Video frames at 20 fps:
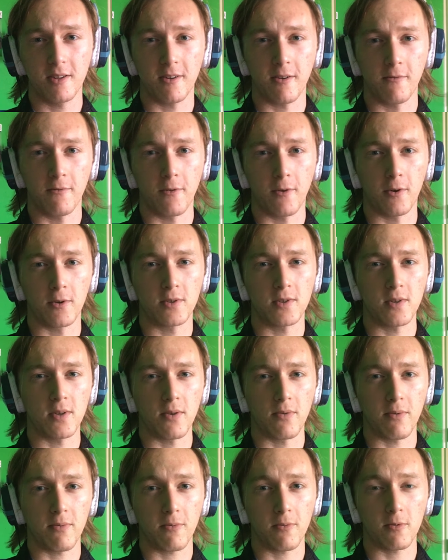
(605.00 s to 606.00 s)
looking forward to
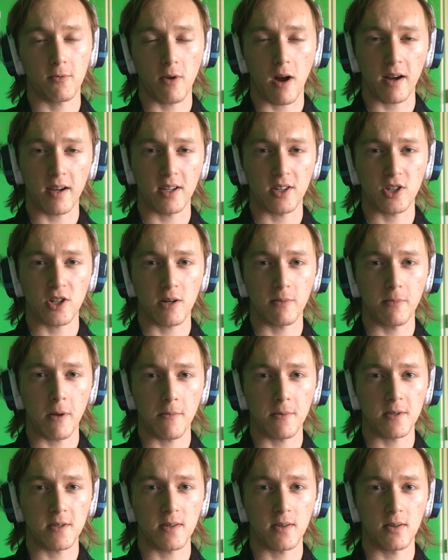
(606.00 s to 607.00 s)
the Rocket Jump
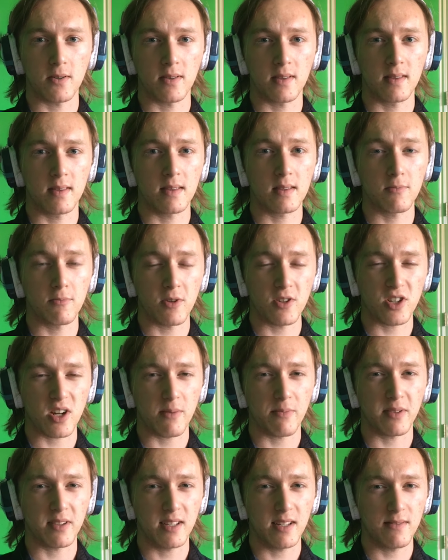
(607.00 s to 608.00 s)
episode, which I
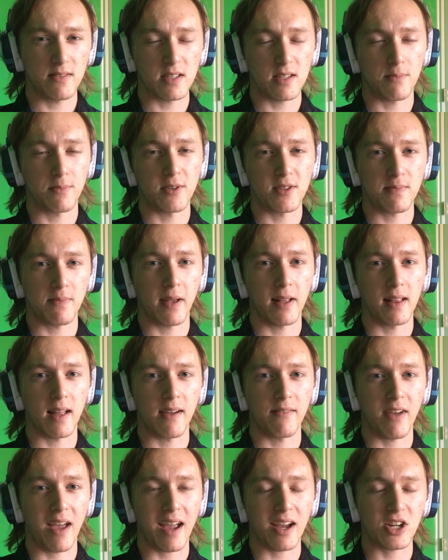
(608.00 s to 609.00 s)
believe is supposed to be
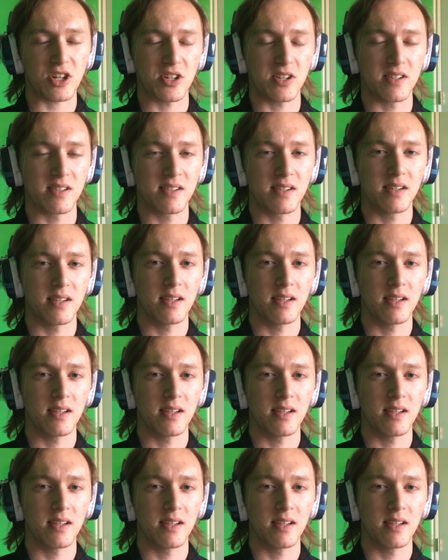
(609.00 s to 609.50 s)
live action.